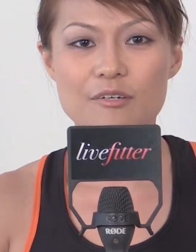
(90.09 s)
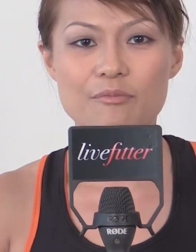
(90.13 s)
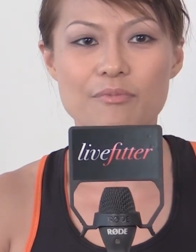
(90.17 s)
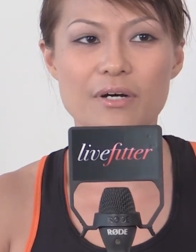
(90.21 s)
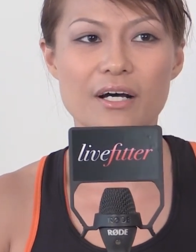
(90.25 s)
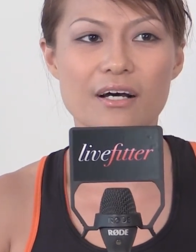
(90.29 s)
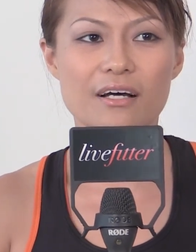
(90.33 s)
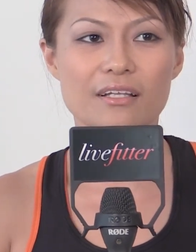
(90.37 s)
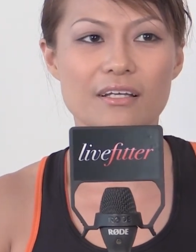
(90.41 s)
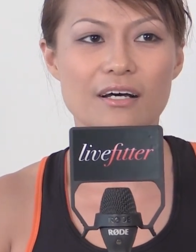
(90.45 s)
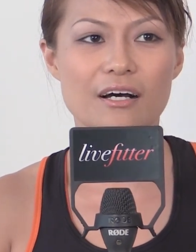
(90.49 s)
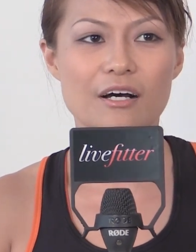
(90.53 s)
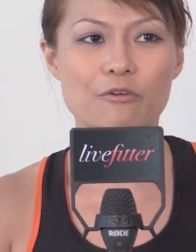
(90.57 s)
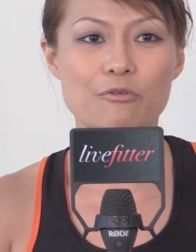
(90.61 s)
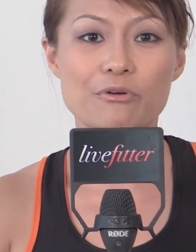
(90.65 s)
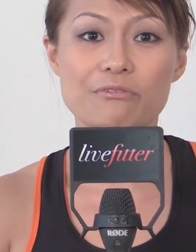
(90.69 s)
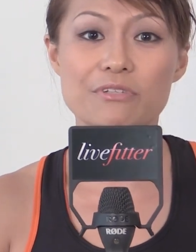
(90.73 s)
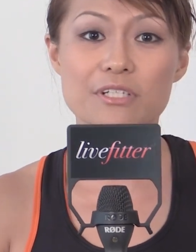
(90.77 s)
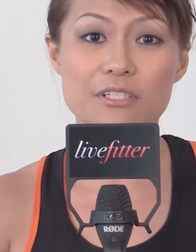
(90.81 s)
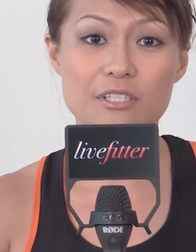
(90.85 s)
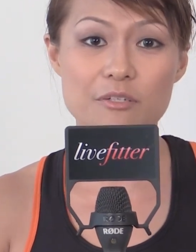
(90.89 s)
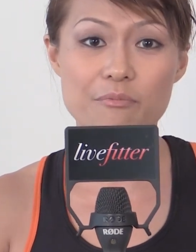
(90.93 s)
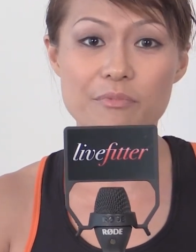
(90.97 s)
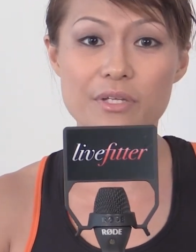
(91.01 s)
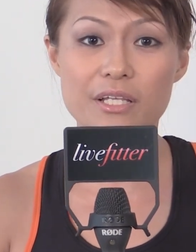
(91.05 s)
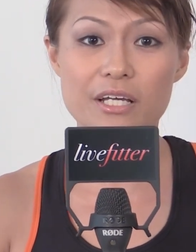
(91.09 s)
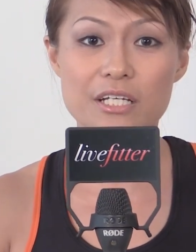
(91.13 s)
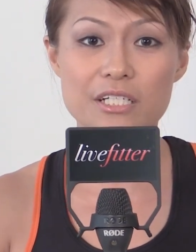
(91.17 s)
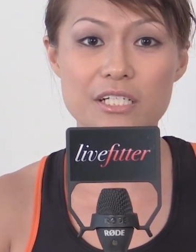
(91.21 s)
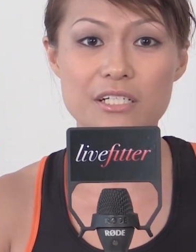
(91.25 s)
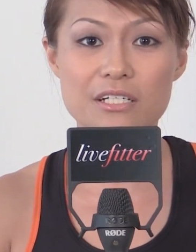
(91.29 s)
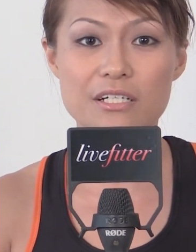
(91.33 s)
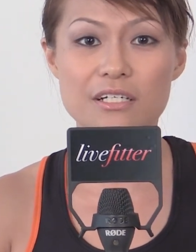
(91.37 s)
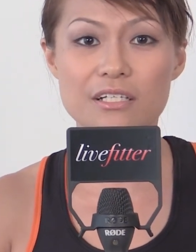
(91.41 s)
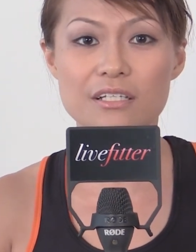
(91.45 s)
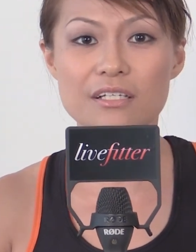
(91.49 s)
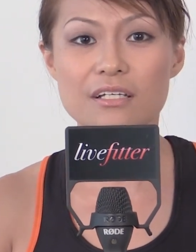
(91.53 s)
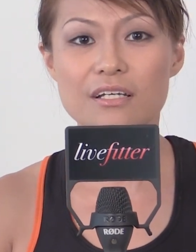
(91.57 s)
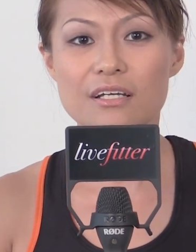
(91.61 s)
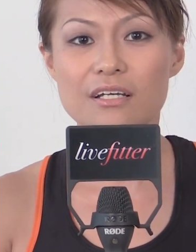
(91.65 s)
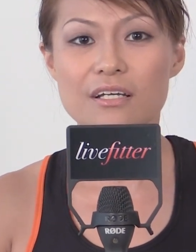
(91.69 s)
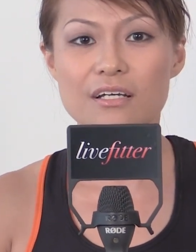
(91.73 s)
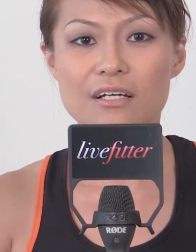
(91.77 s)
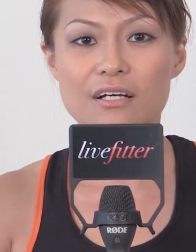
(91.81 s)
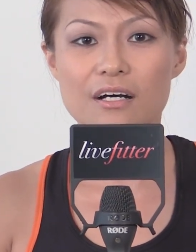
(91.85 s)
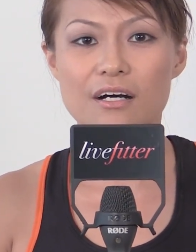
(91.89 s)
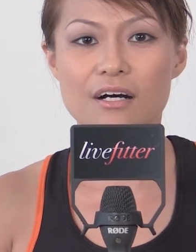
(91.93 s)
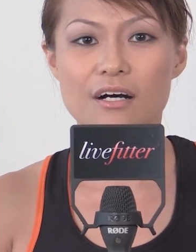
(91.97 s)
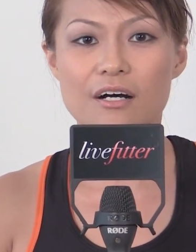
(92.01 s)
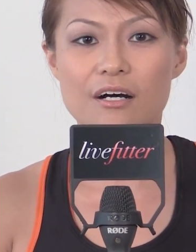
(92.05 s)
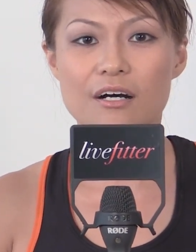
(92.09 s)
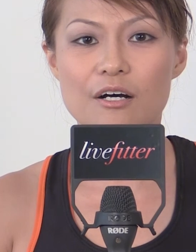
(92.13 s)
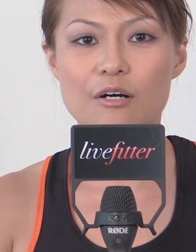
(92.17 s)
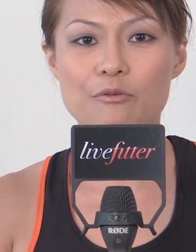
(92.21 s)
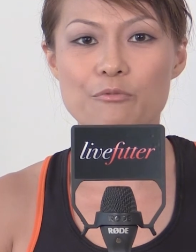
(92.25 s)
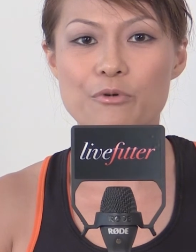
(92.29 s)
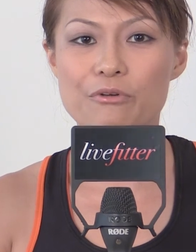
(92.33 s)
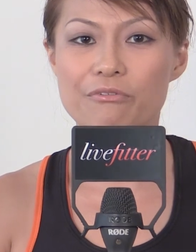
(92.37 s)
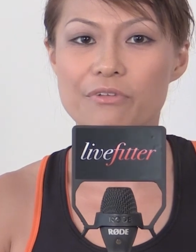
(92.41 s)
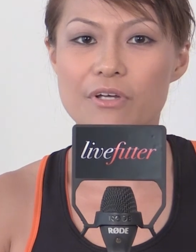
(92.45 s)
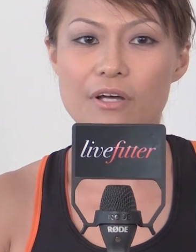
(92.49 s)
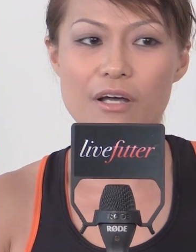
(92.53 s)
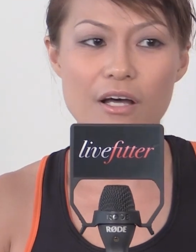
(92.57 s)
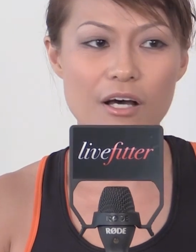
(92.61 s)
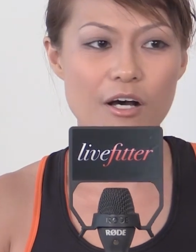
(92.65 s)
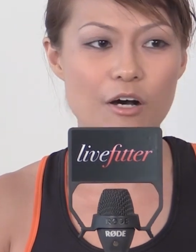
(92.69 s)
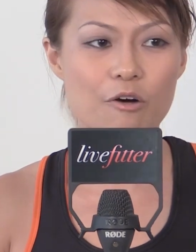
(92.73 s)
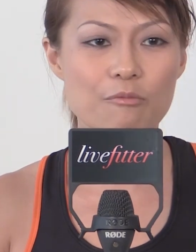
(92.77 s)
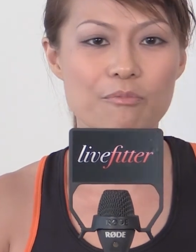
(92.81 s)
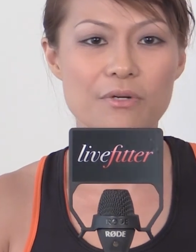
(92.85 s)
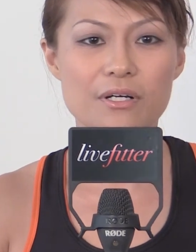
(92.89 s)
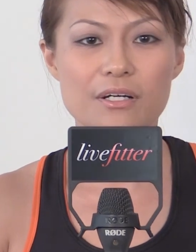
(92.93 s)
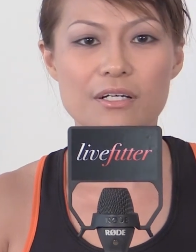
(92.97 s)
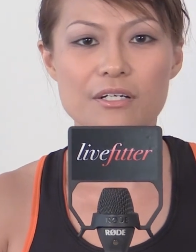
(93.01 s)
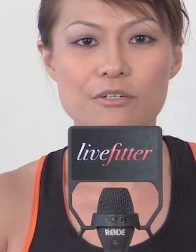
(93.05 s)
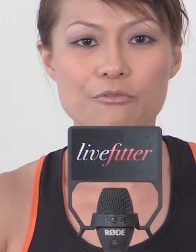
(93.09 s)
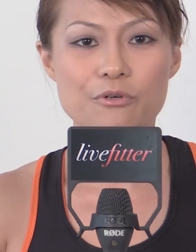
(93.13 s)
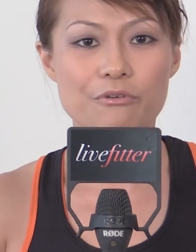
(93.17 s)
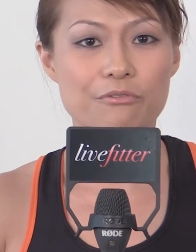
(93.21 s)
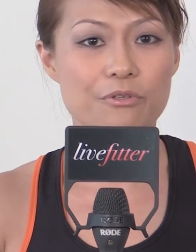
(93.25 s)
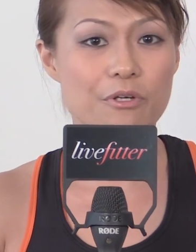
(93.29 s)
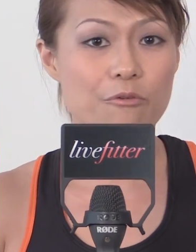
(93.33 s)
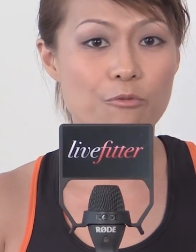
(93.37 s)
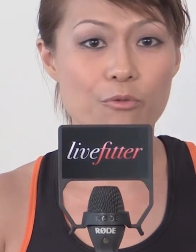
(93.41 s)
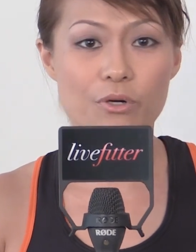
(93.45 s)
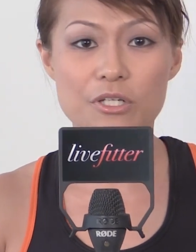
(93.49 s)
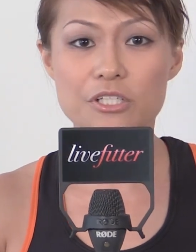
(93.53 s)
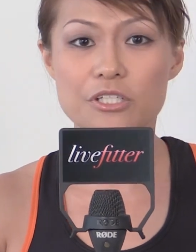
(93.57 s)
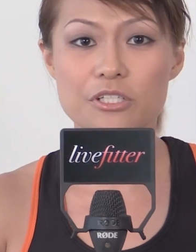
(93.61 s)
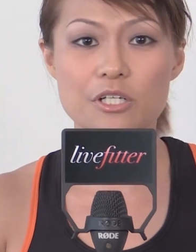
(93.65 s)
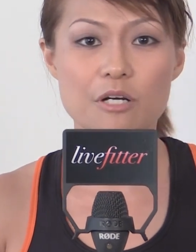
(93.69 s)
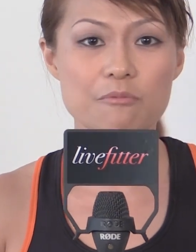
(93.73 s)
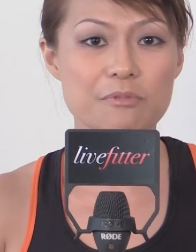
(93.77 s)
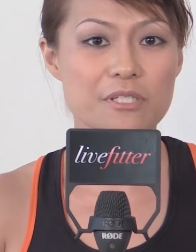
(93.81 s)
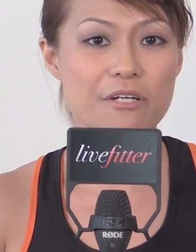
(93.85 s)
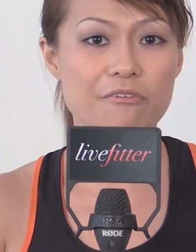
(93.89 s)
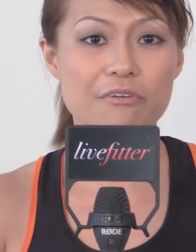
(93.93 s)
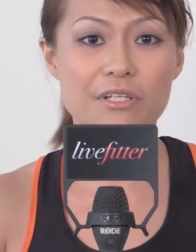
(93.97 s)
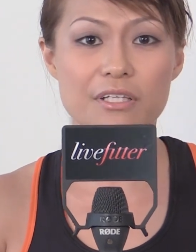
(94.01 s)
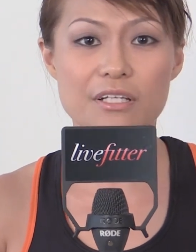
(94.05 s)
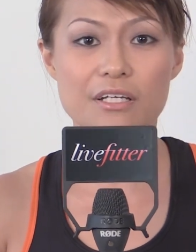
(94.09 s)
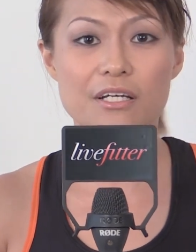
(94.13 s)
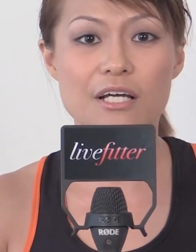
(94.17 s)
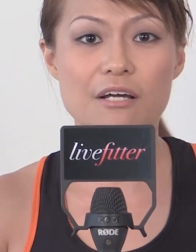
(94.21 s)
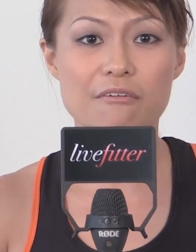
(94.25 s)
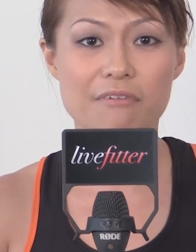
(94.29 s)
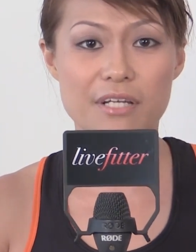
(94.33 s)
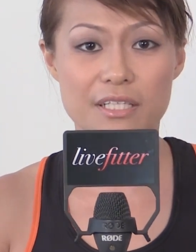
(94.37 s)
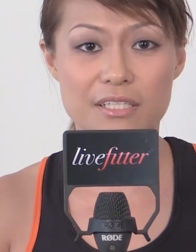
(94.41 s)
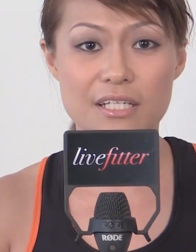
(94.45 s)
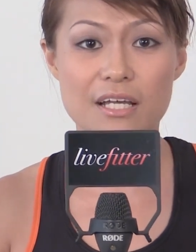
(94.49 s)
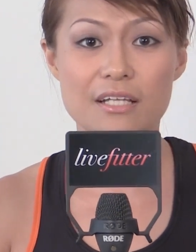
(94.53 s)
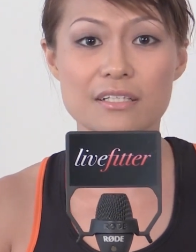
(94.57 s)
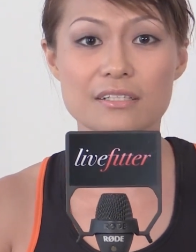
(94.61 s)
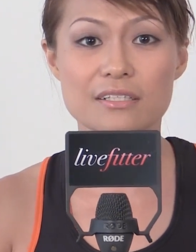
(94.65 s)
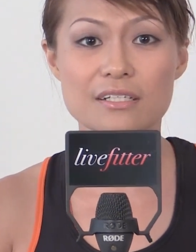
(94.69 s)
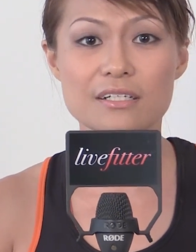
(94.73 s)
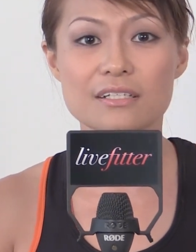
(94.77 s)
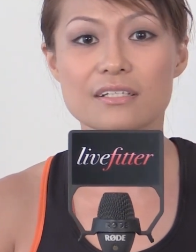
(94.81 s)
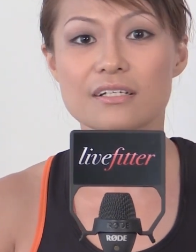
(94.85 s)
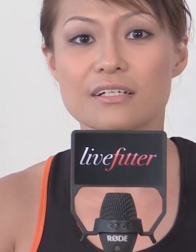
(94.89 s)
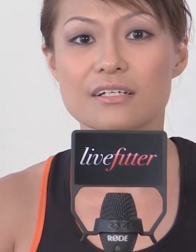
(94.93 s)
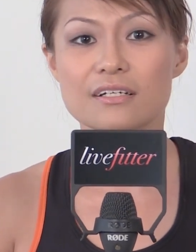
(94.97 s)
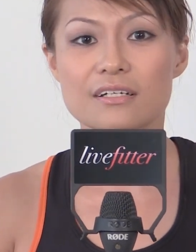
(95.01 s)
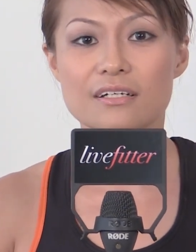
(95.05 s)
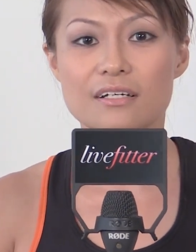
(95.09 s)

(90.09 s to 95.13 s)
But with determination, with the help, with the workshops, everything I've attended,